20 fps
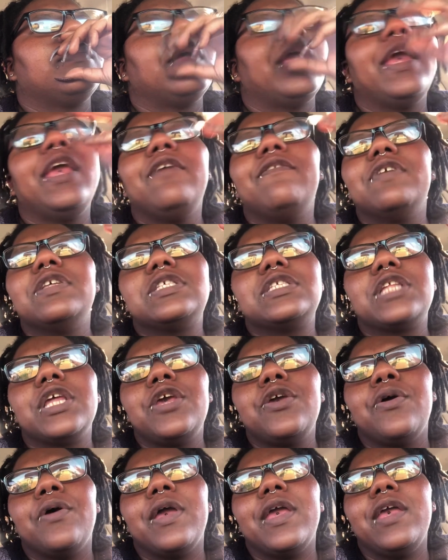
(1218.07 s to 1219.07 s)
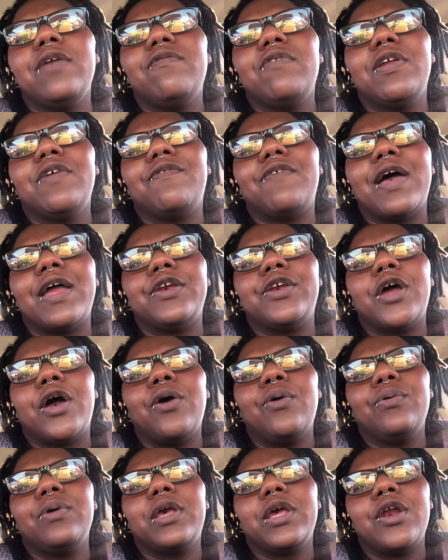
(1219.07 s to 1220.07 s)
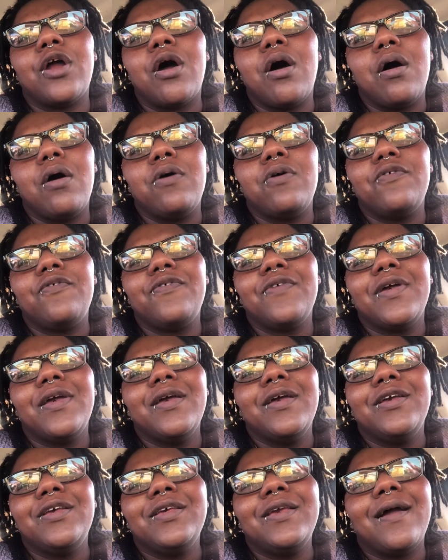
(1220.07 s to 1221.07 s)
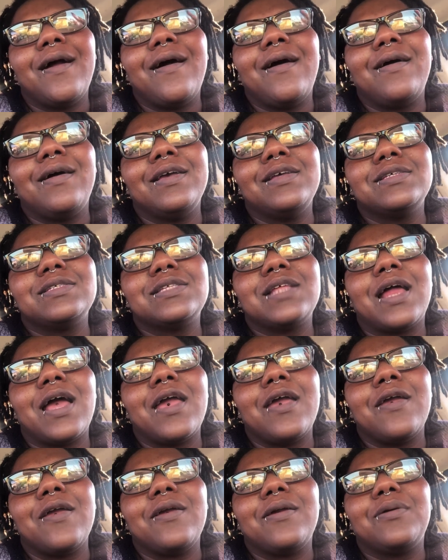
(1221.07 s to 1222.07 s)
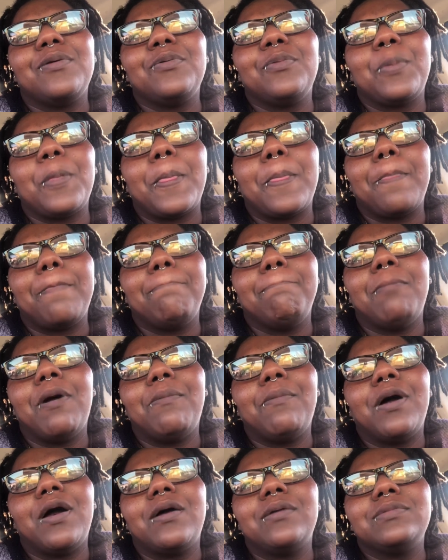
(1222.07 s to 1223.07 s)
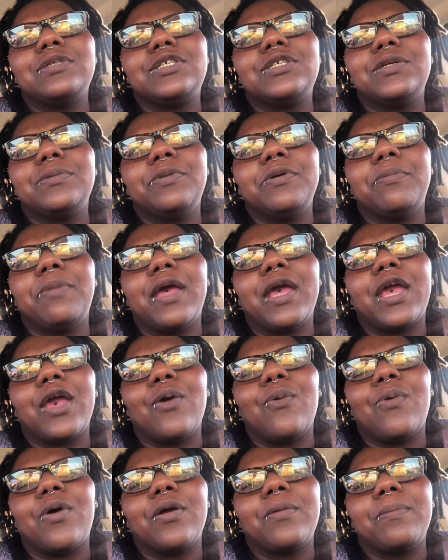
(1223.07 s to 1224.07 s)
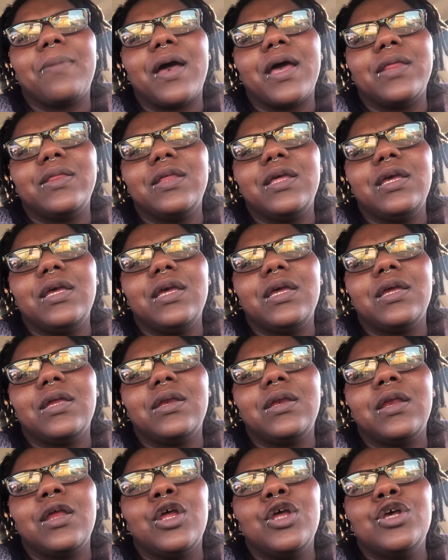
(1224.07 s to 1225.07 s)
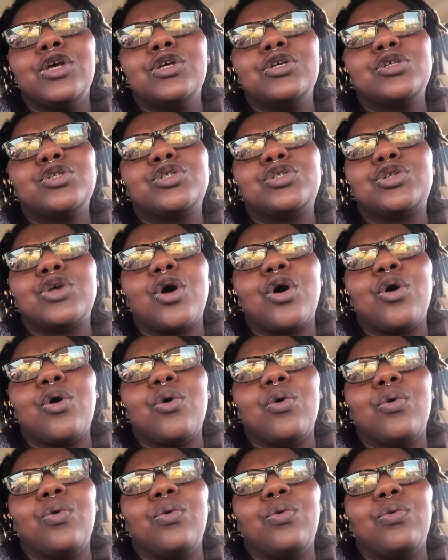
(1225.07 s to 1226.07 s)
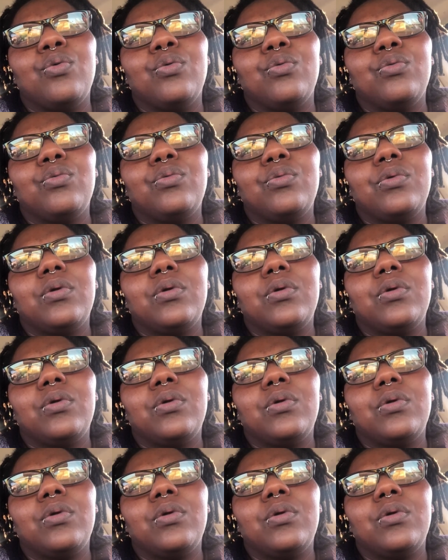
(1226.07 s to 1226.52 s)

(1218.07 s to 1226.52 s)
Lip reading: even still, even if I don't get off, y'all, it's like my mom should be back at work by then. So